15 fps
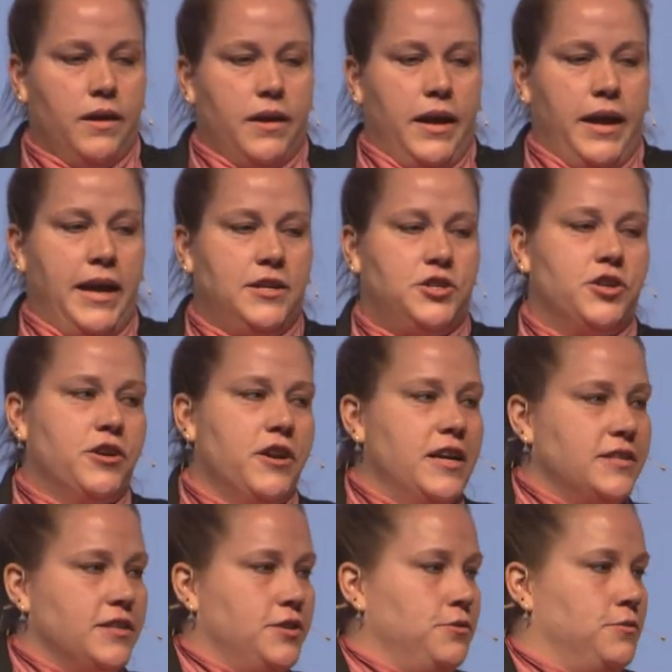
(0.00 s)
HR
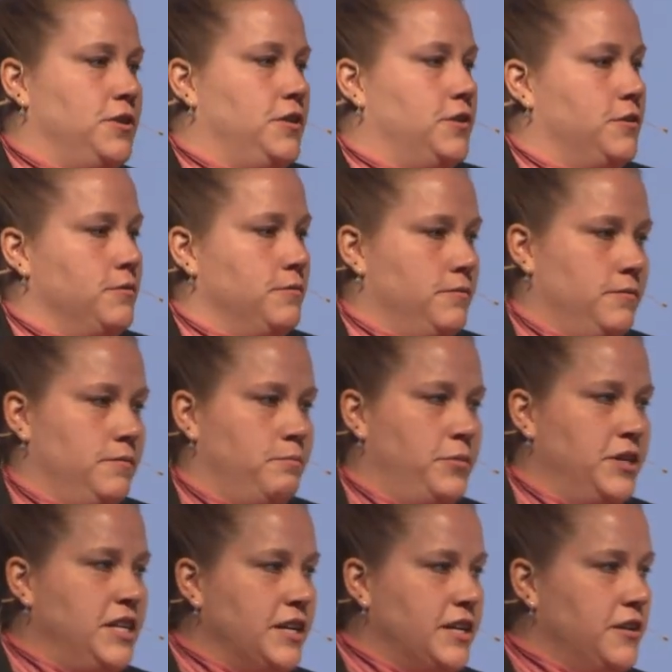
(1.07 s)
has a duty, though,
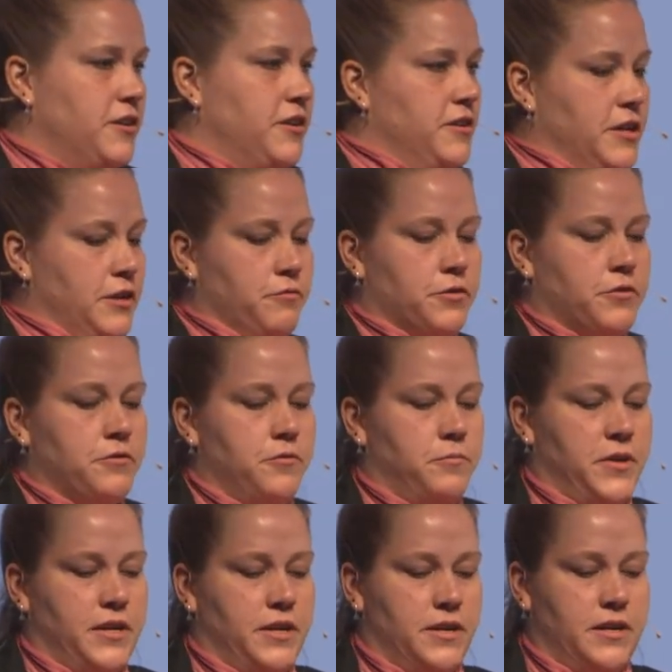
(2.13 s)
particularly in
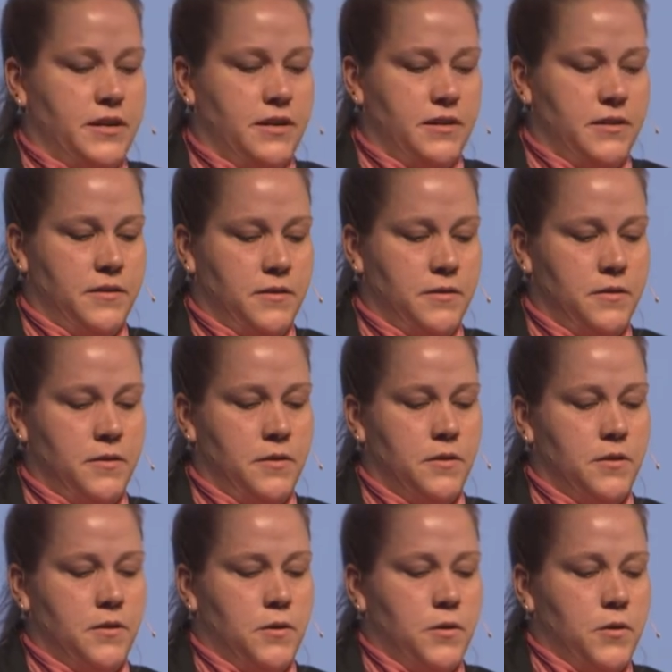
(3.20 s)
recruitment.
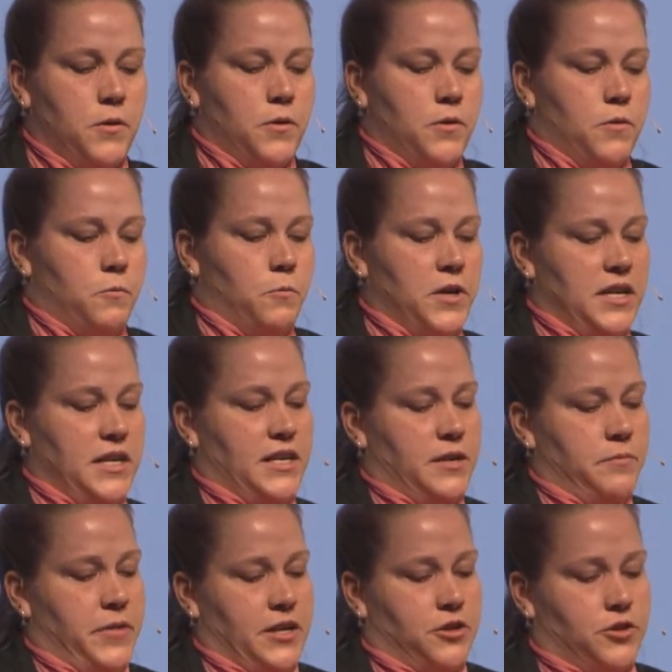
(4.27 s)
We need to
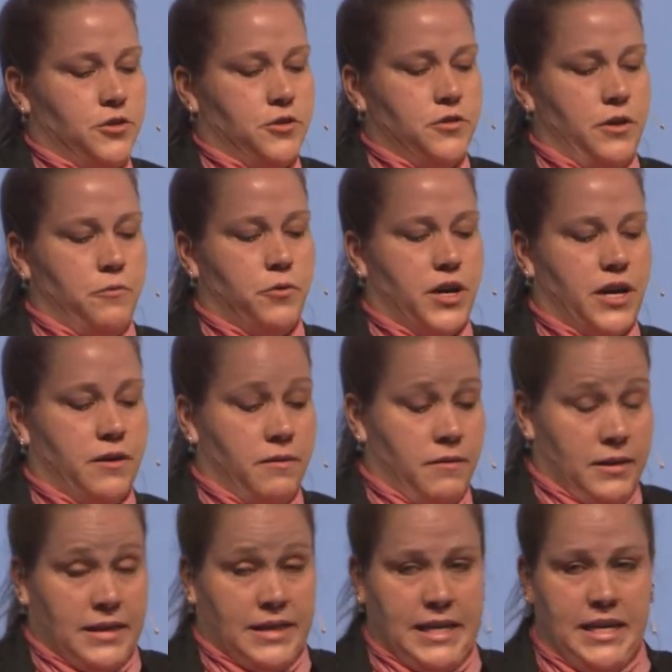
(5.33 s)
make sure that we're
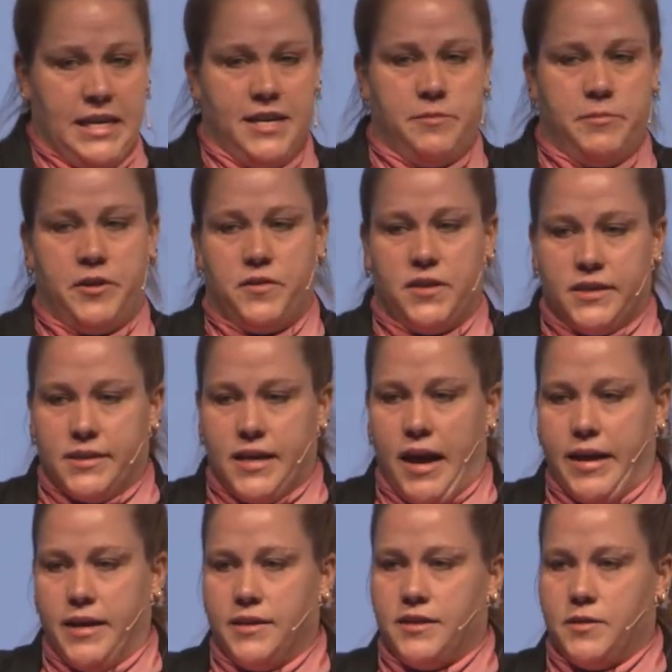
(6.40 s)
thinking about the
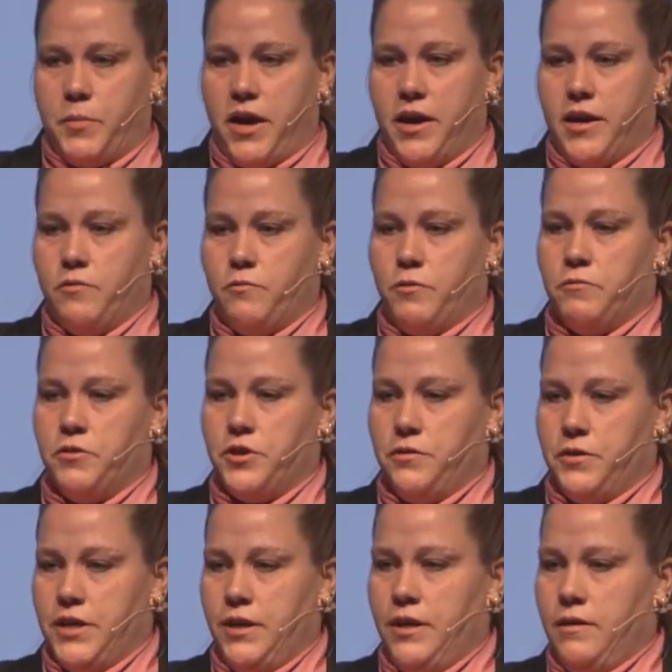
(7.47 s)
science behind what we're
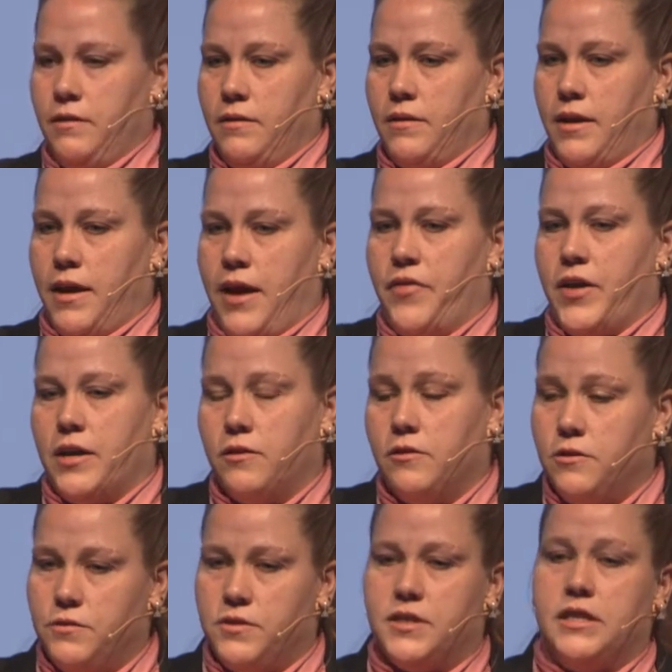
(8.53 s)
doing, and that
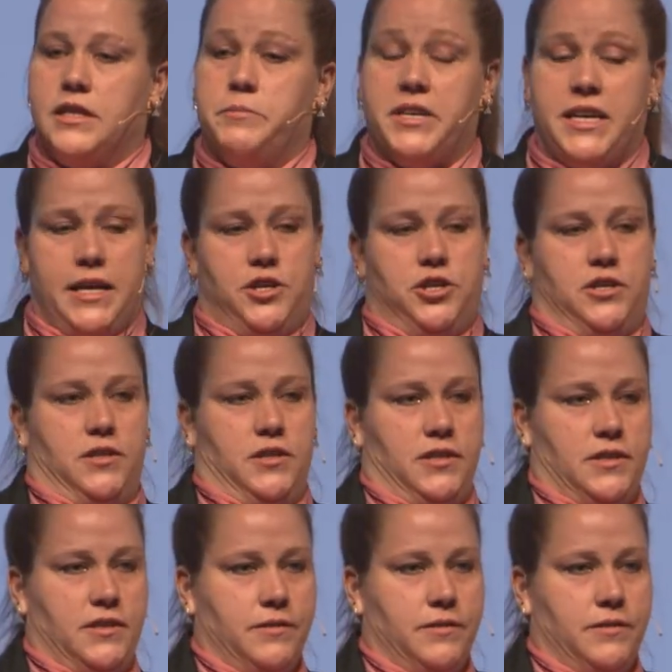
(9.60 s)
includes the limitations.